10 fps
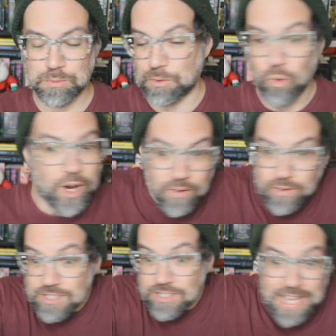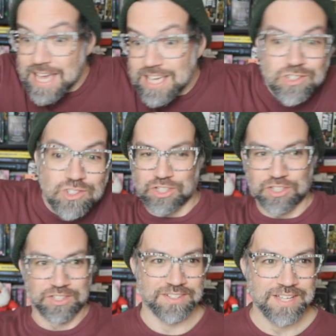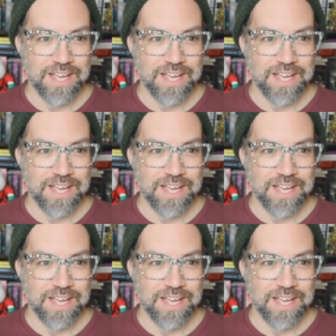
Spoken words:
but where is the angel?